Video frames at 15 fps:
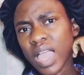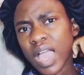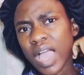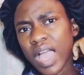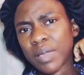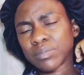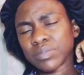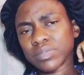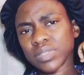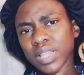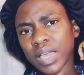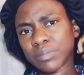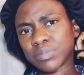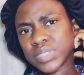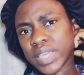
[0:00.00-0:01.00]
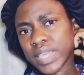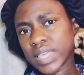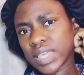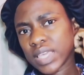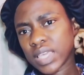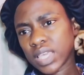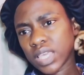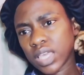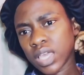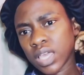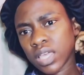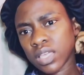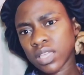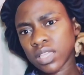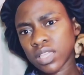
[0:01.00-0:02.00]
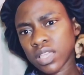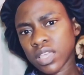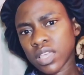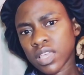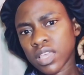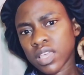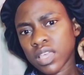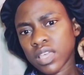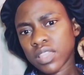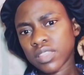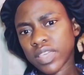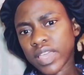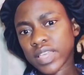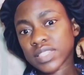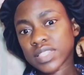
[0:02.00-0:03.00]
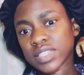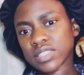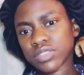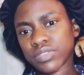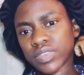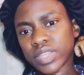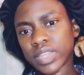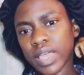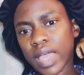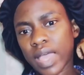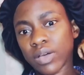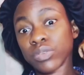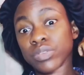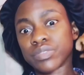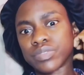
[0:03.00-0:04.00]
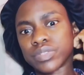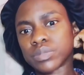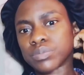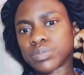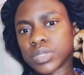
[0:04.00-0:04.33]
I'm taking the essence of it out of it,